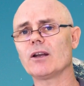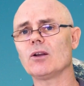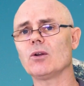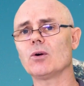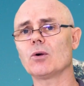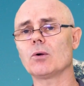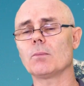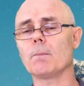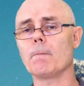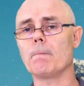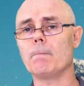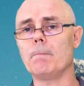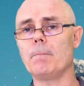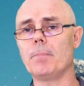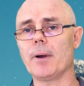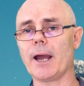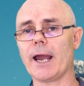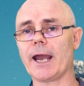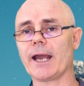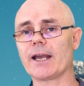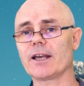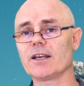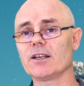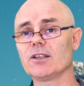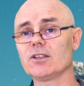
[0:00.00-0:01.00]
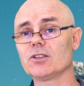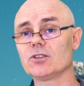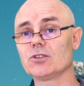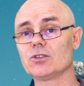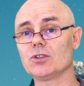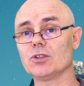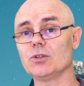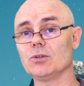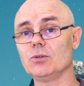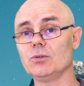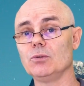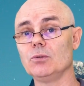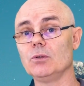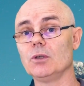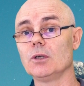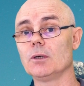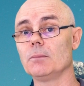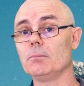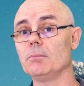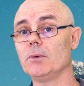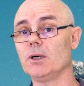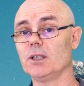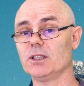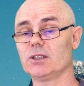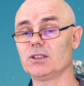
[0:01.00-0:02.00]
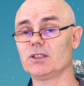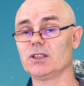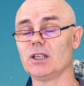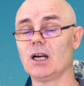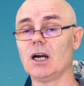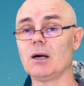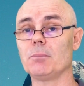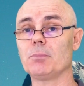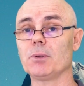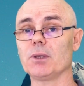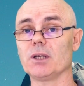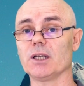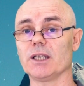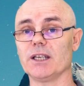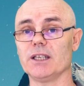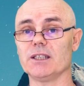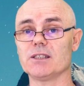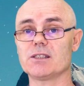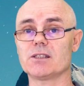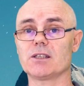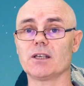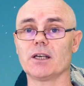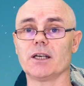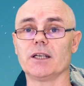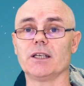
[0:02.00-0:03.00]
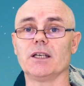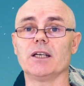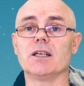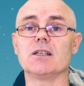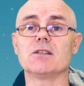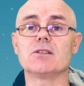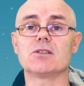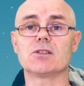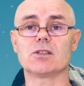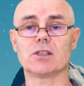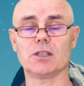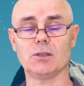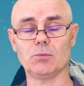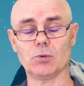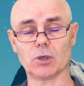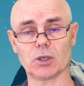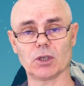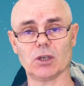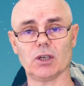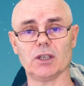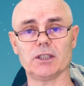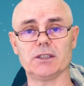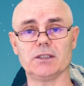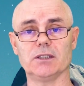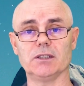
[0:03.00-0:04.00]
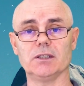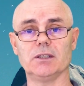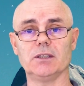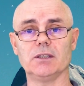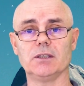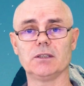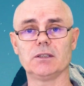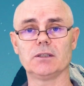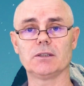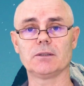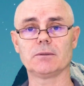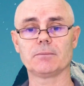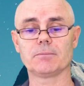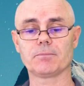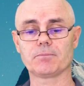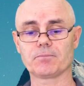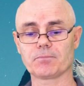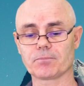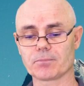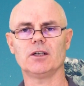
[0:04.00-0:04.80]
you can look back to my sample essay and see what I did.